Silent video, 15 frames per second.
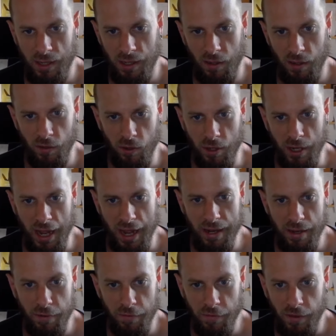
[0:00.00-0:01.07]
to
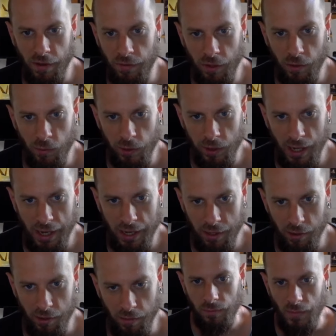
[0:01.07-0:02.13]
native if you would like
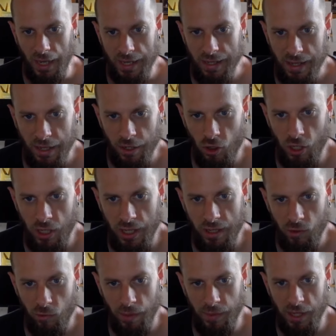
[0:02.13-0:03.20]
to. I think
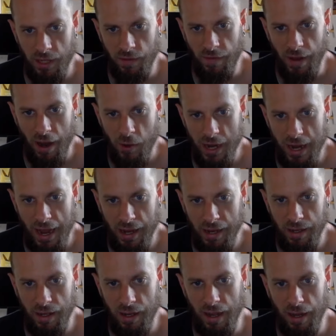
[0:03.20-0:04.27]
GDScript is very
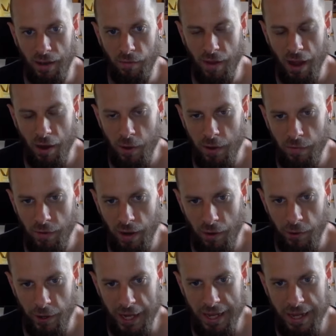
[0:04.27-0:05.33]
handy and
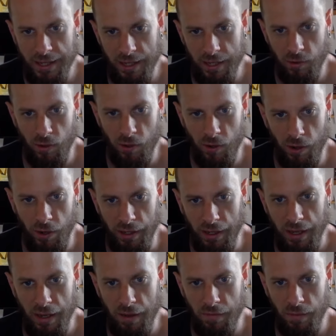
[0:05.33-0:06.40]
very easy to learn,
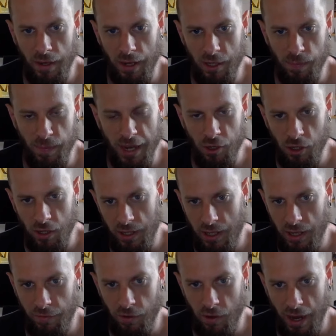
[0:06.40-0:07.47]
even
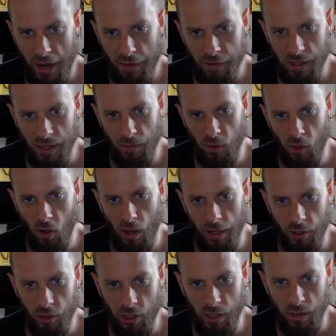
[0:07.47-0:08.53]
especially if you have some
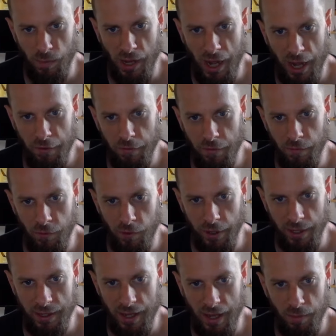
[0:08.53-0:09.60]
knowledge in Python, for
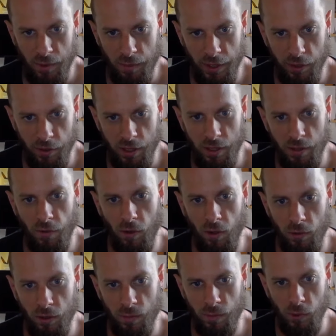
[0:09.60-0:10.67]
example, because it
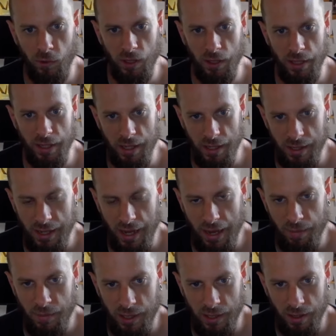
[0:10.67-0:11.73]
follows mostly the
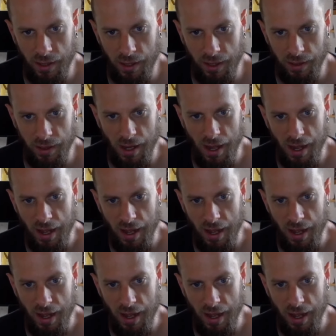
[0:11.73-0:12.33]
same syntax.